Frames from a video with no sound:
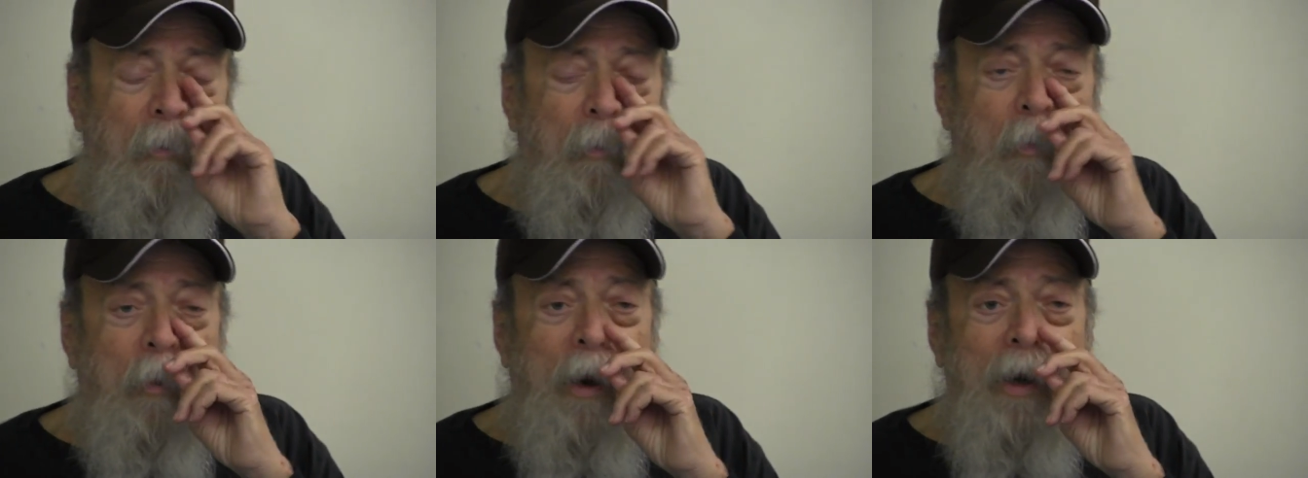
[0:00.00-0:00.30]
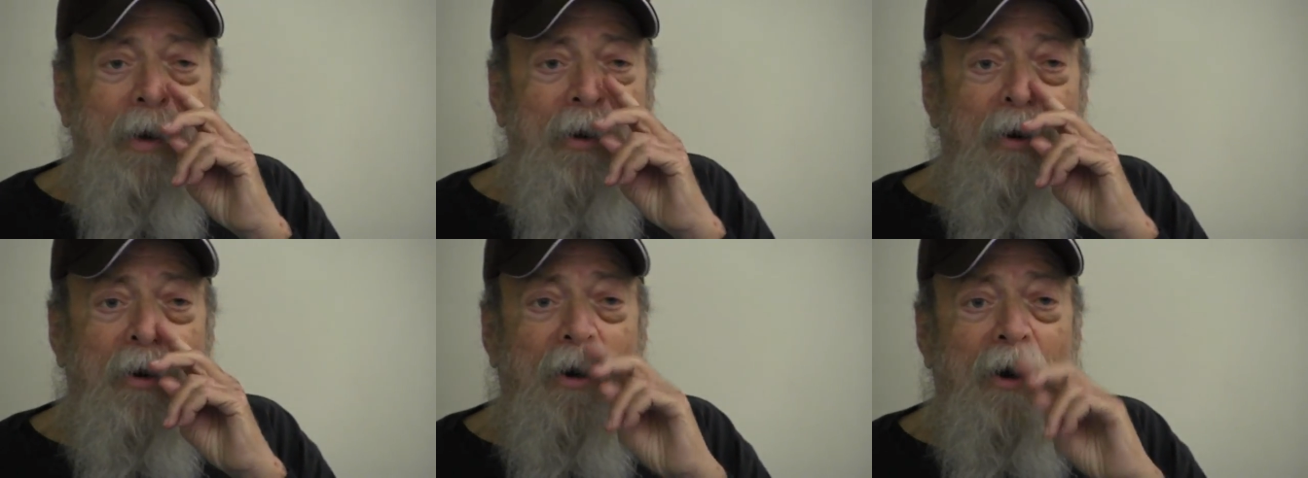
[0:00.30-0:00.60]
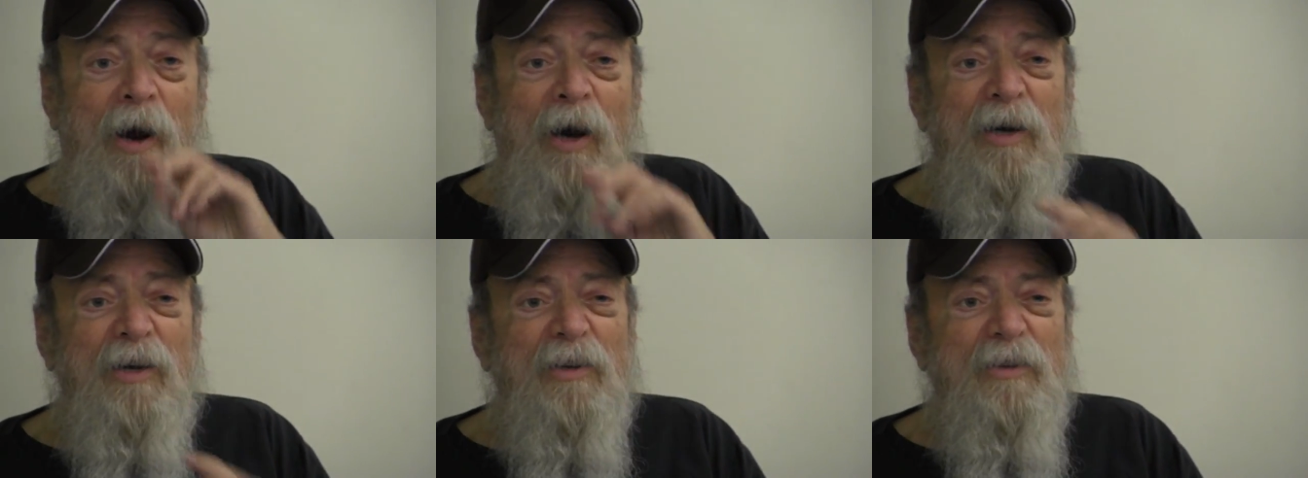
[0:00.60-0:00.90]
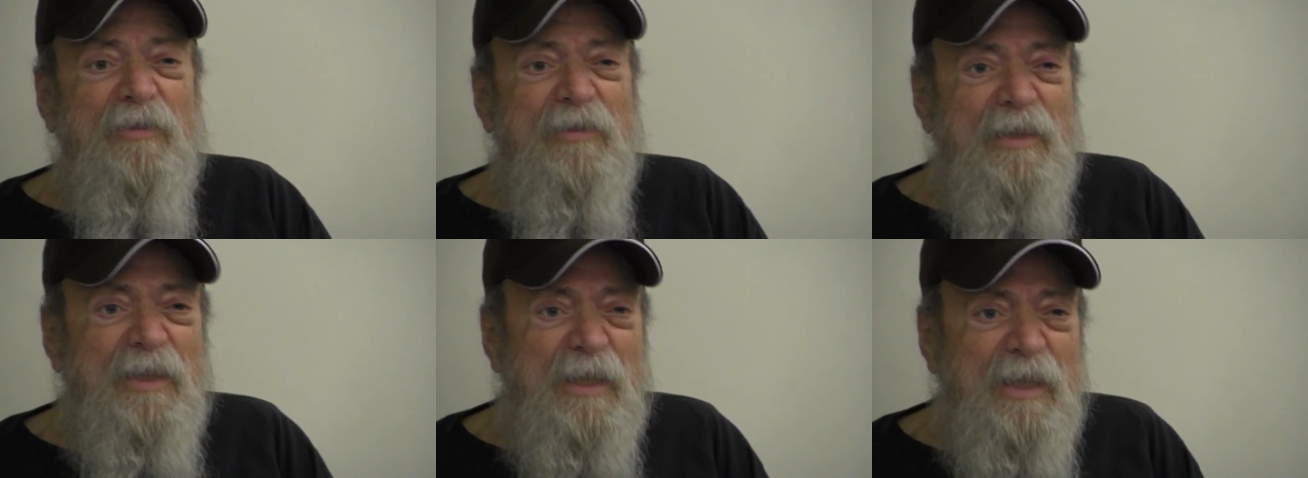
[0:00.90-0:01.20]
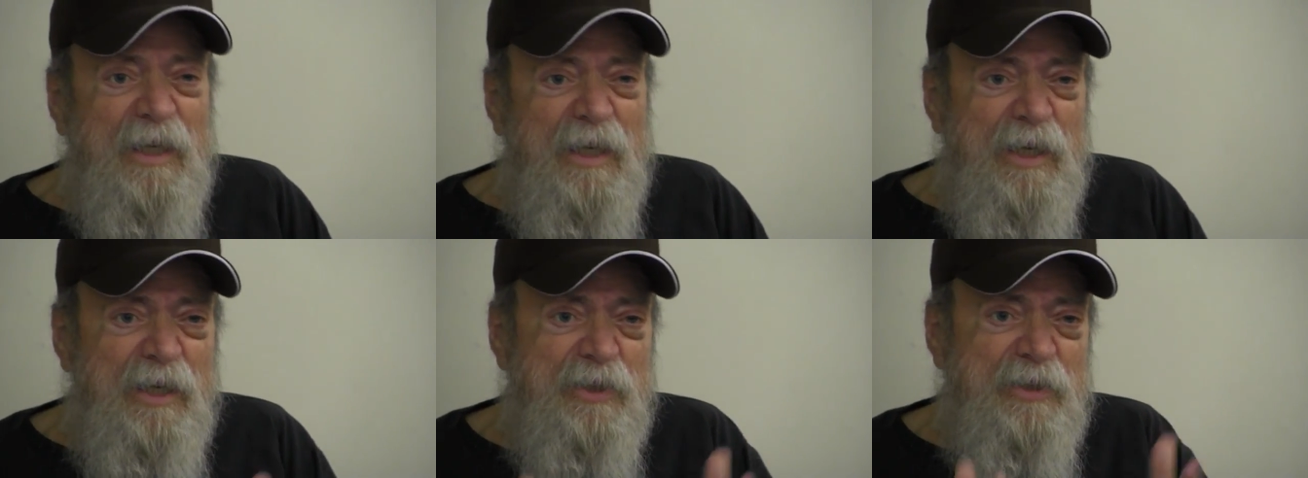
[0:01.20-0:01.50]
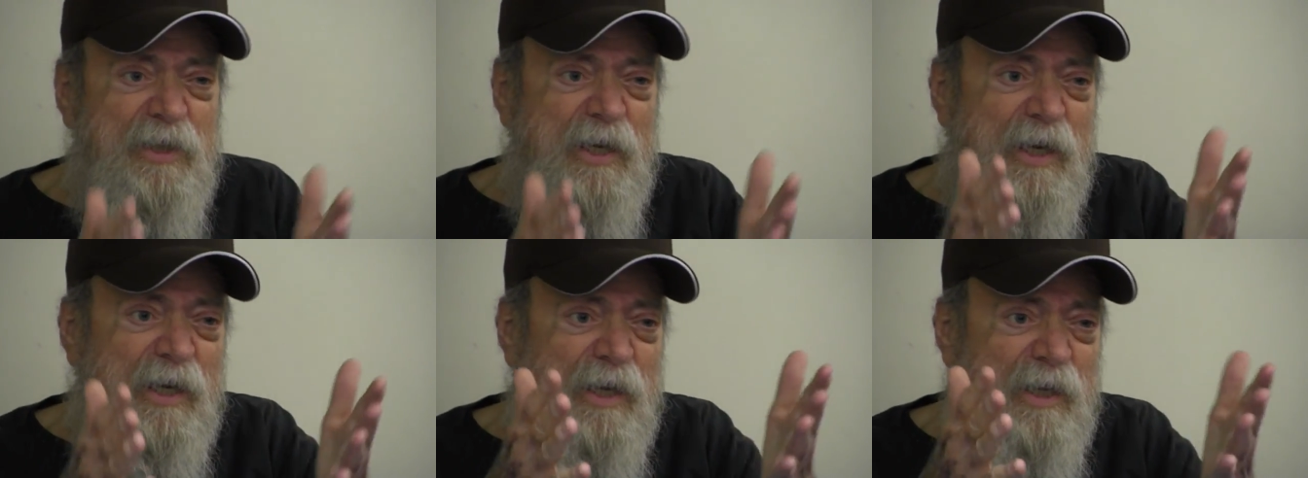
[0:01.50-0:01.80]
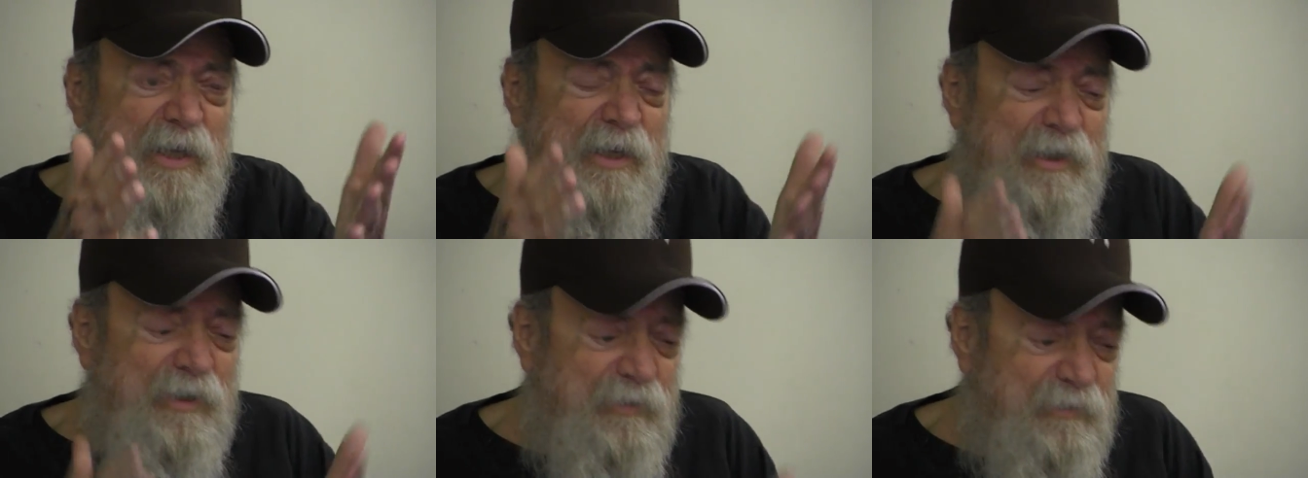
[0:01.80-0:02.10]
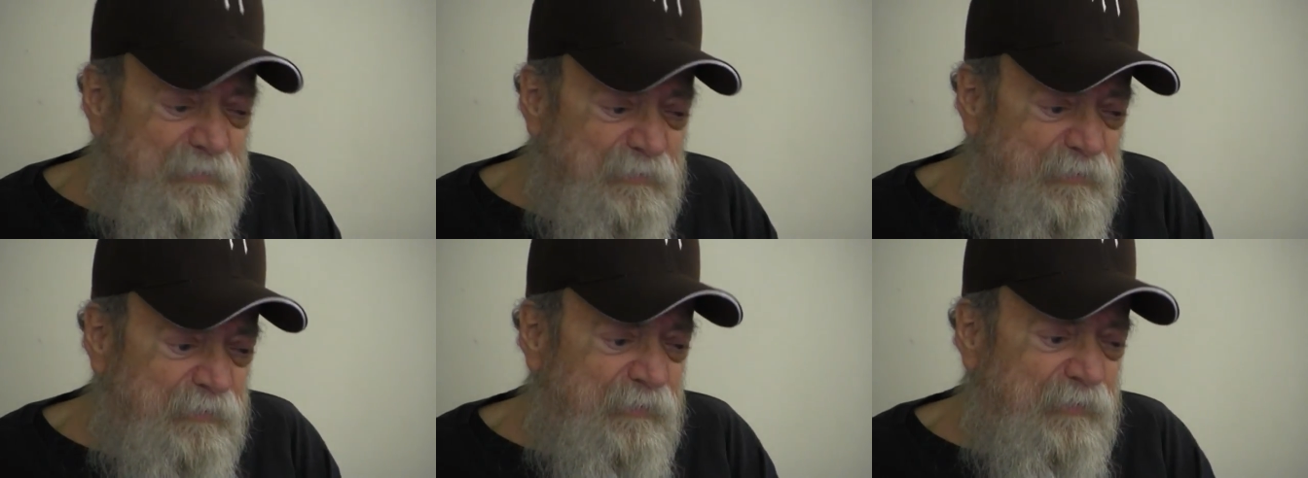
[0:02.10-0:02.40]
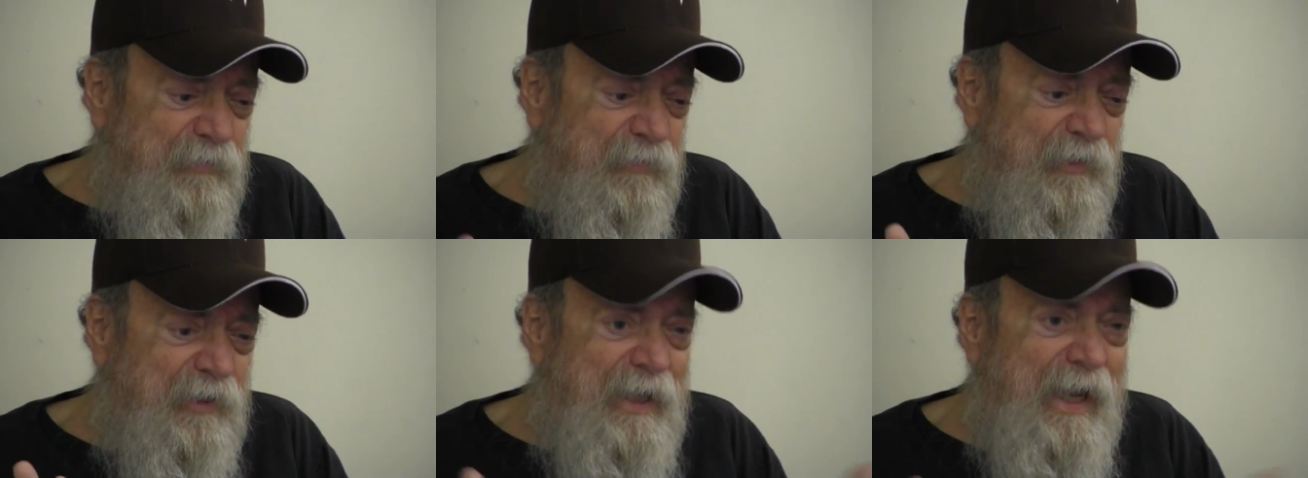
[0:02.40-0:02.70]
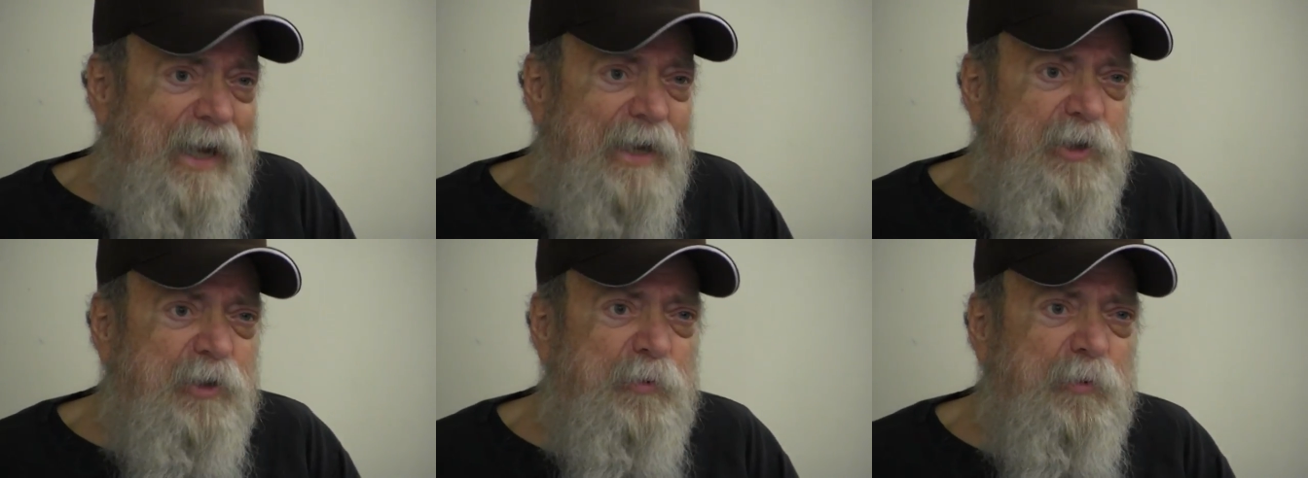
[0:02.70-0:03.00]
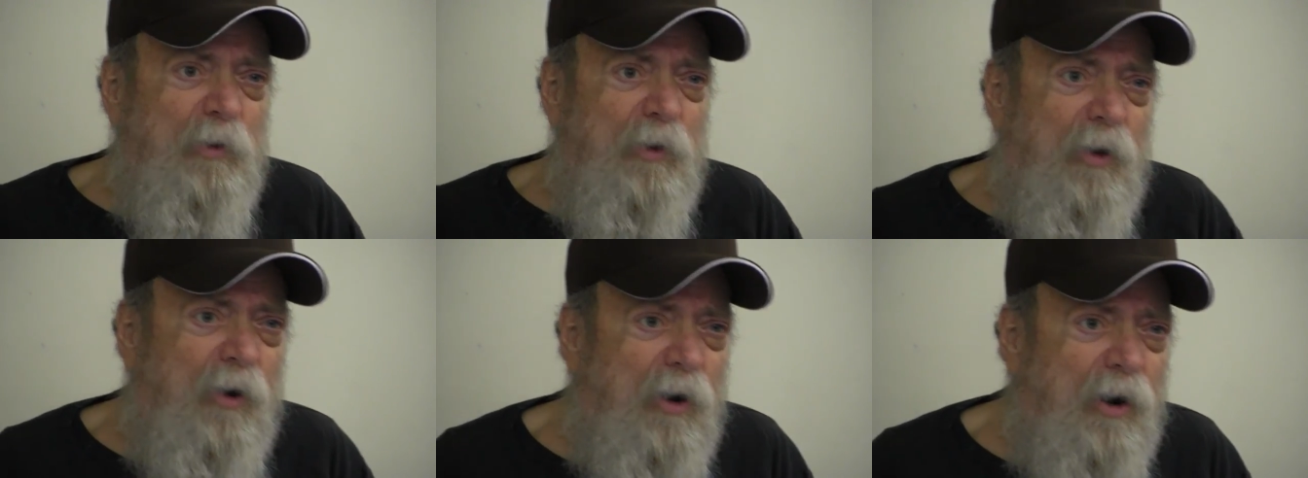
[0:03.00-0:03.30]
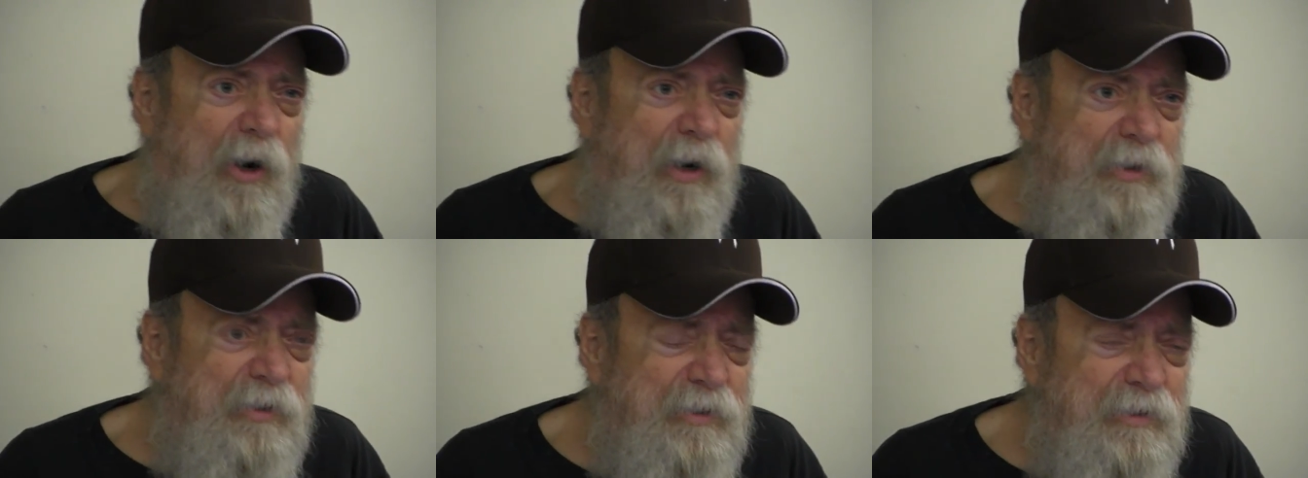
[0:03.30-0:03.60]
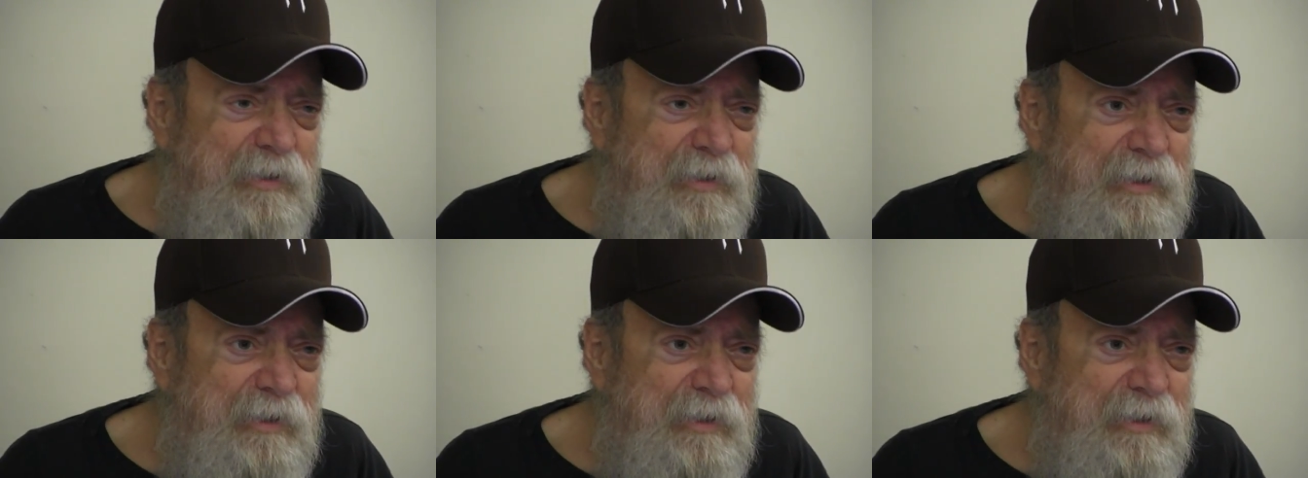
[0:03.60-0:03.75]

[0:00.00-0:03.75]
One heart is a natural heart,